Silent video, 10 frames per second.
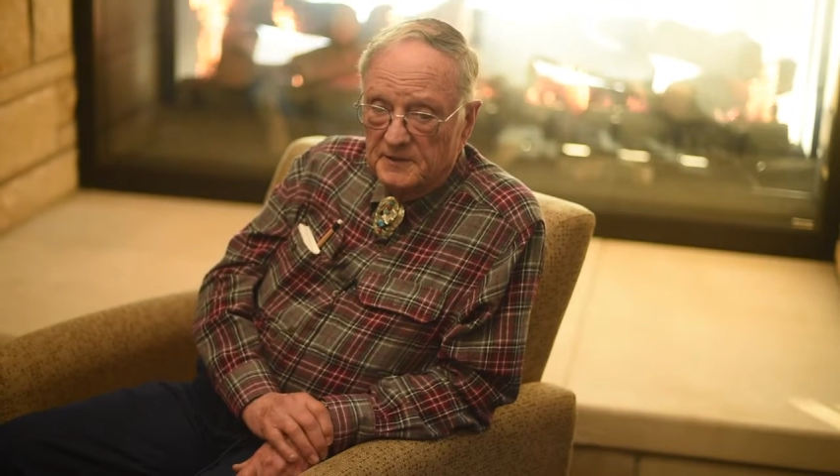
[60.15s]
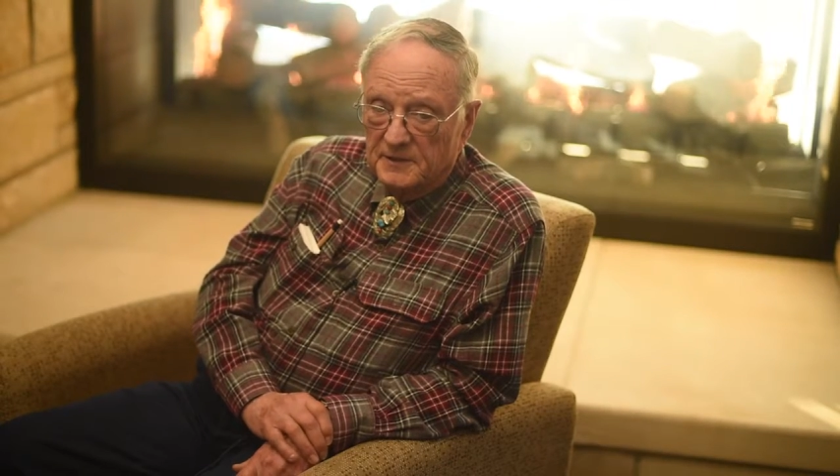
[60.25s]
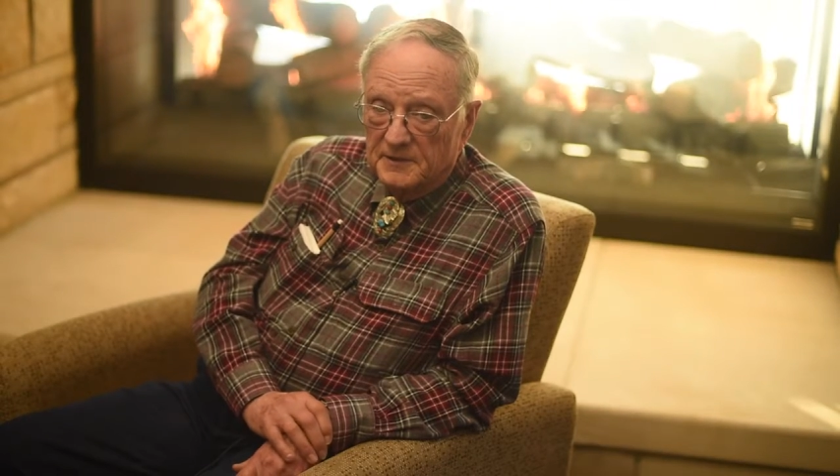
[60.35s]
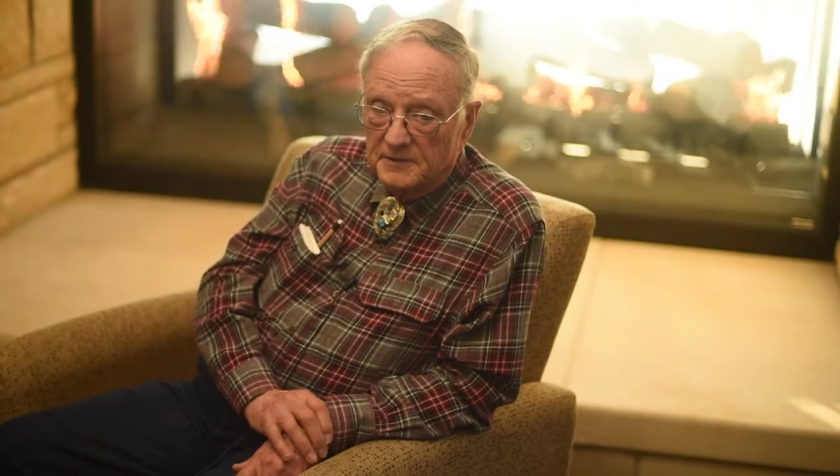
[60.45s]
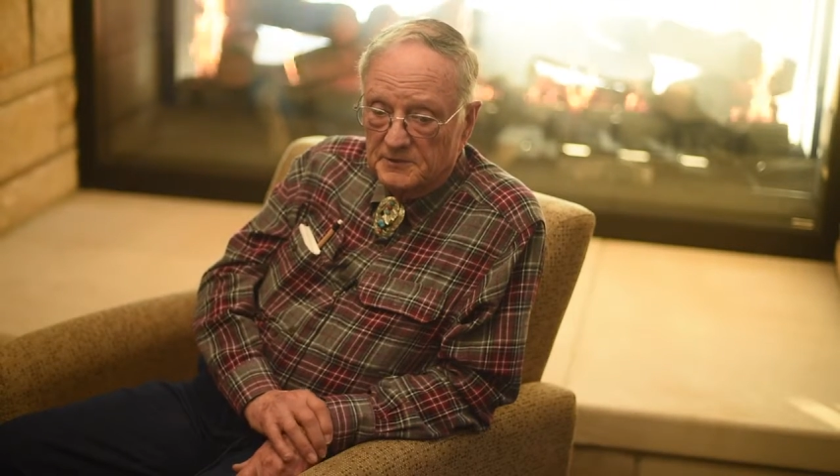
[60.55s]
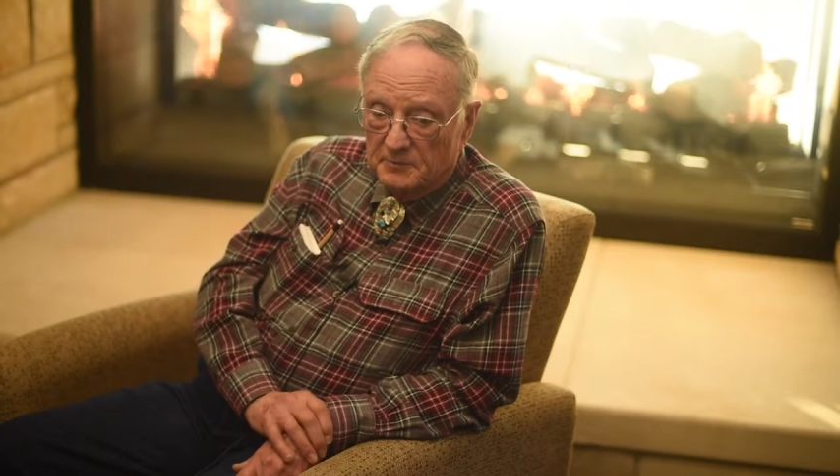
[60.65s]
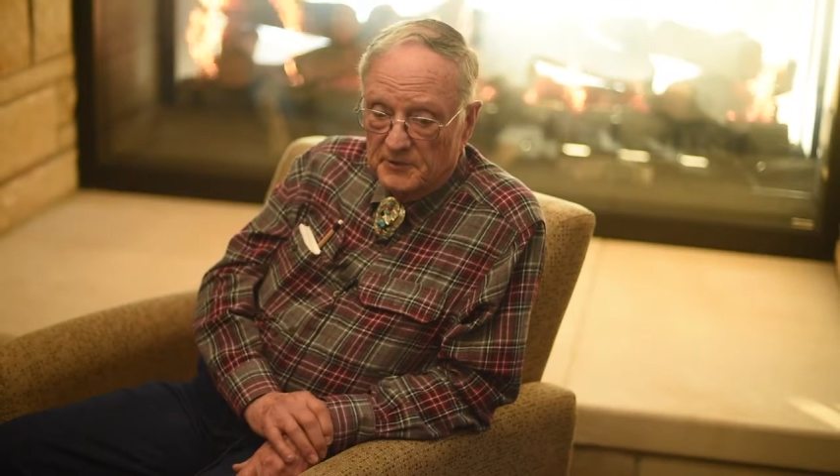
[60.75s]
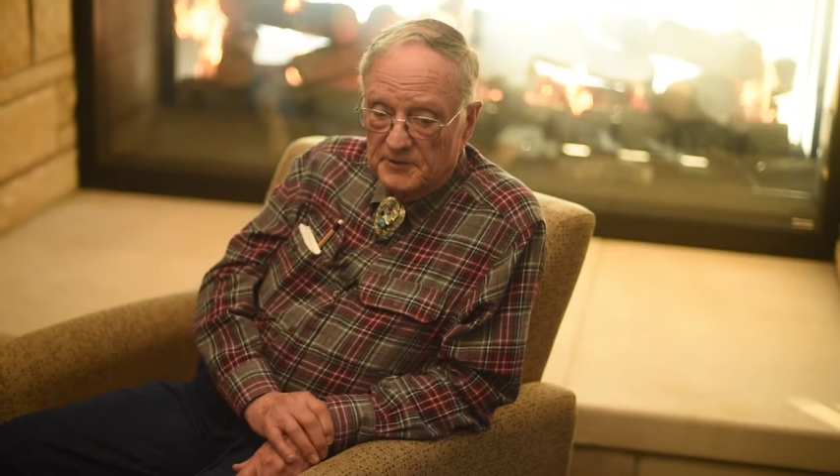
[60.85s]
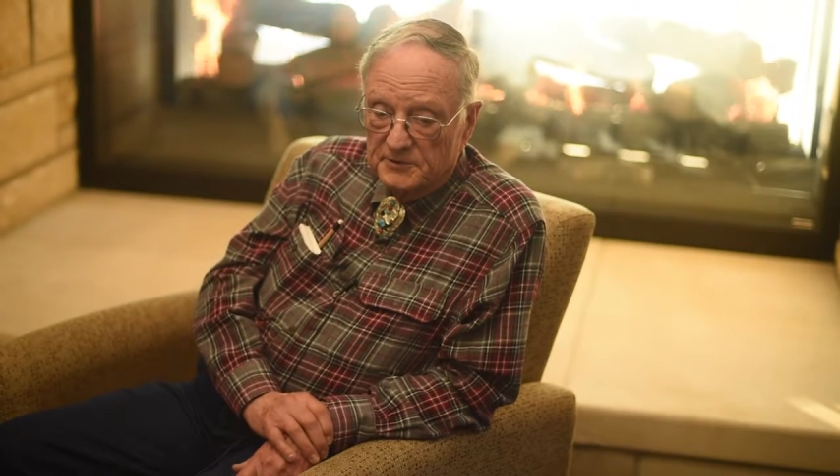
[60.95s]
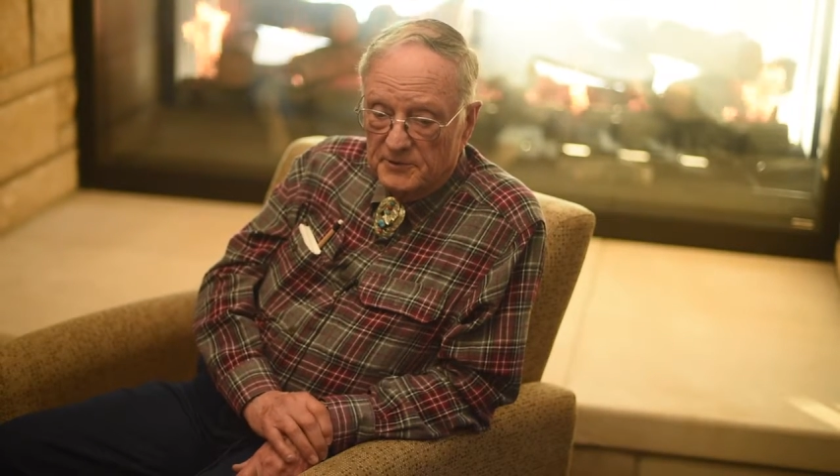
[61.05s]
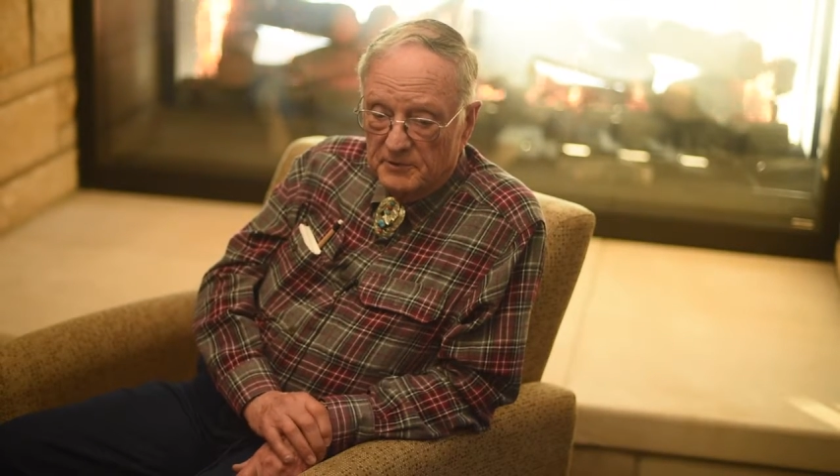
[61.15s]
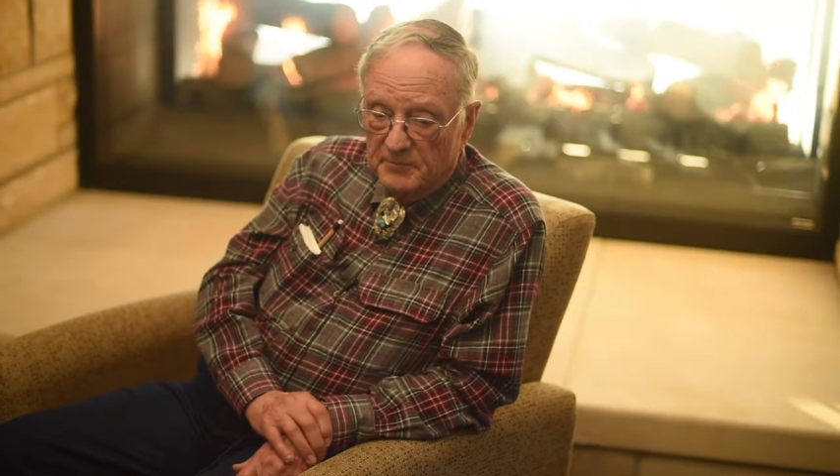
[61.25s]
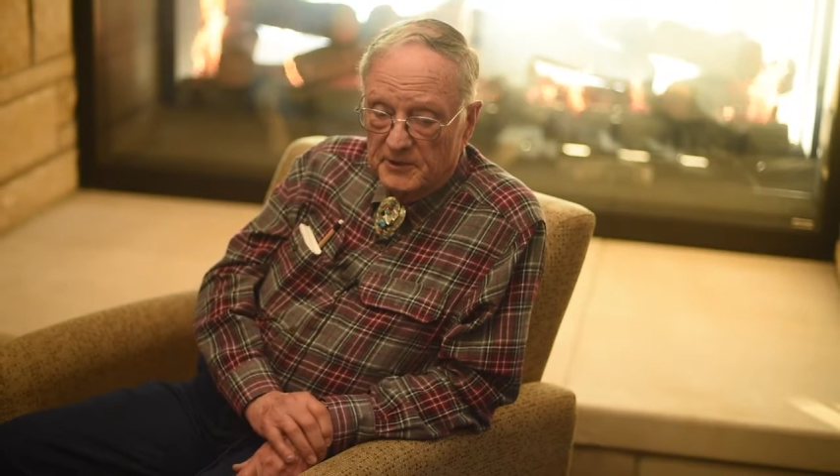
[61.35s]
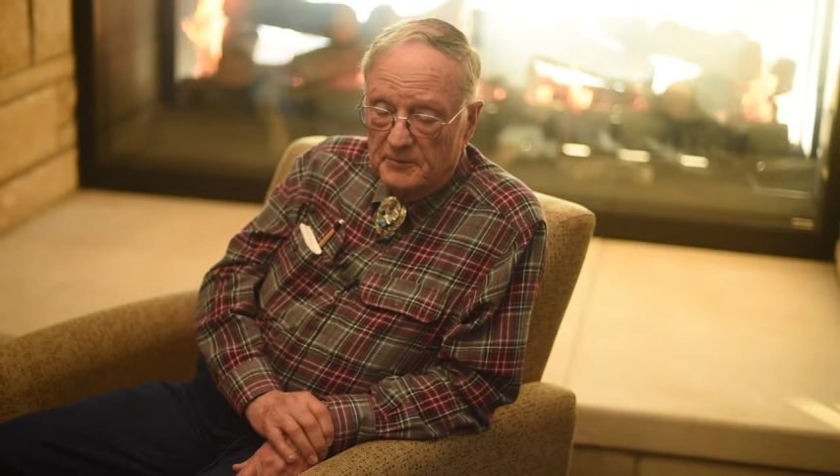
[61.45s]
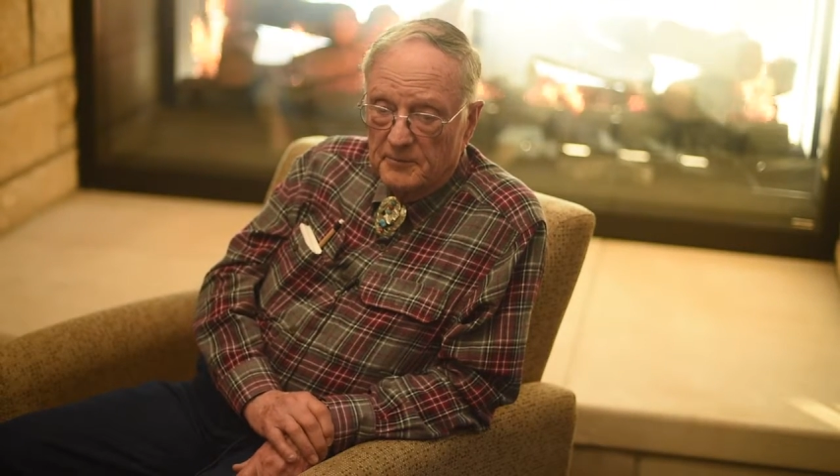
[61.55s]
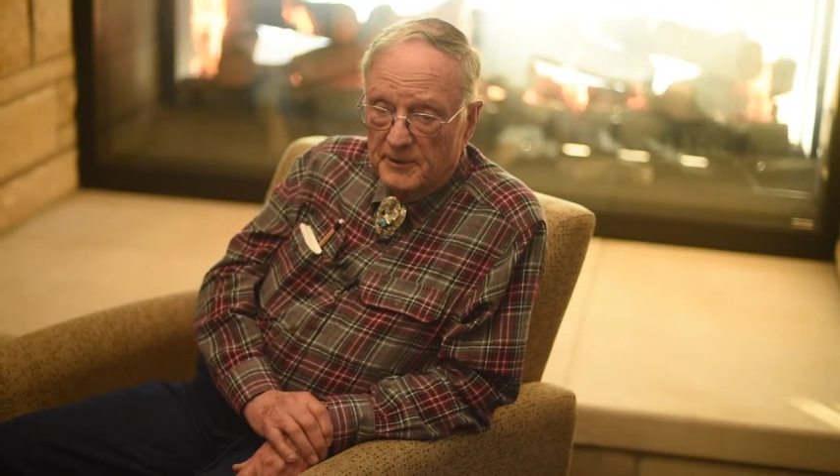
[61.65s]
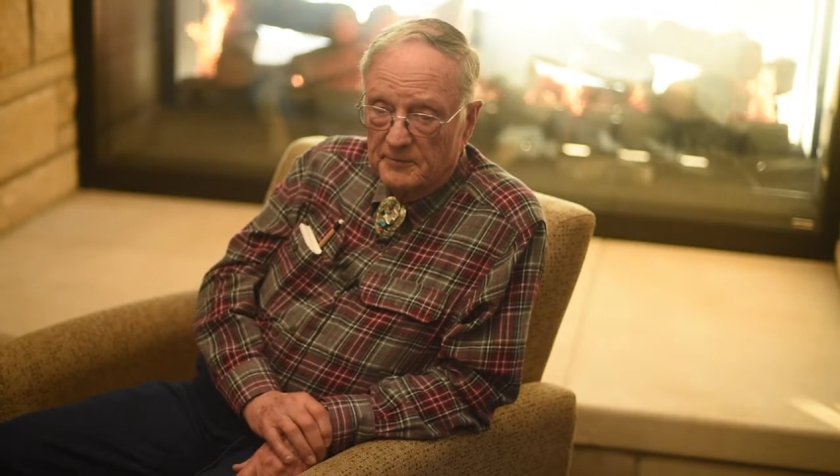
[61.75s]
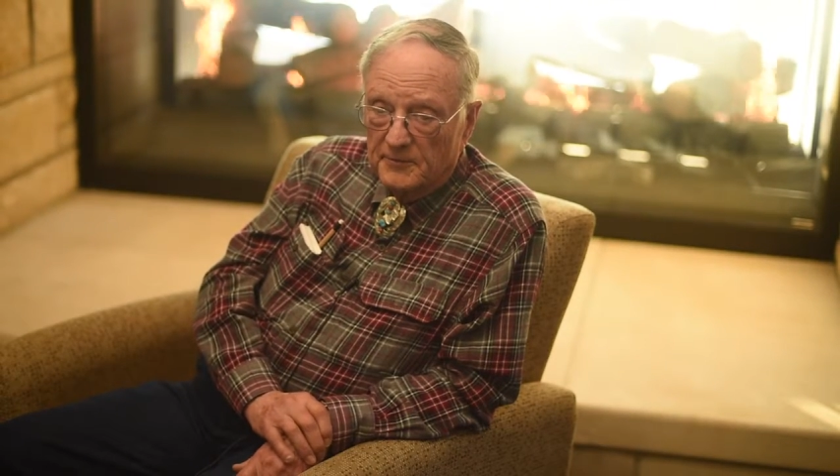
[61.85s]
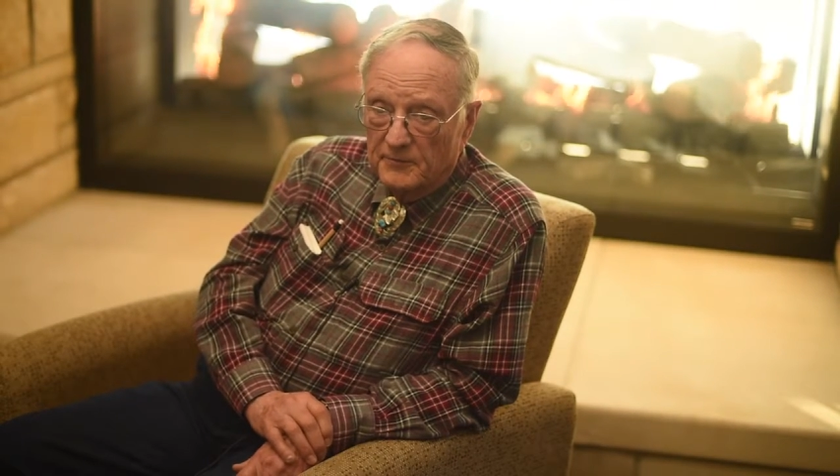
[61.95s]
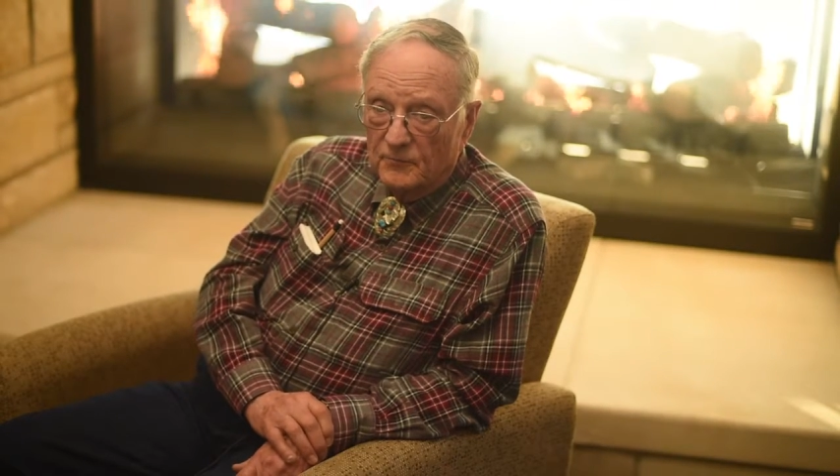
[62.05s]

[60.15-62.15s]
get experience on a bigger paper and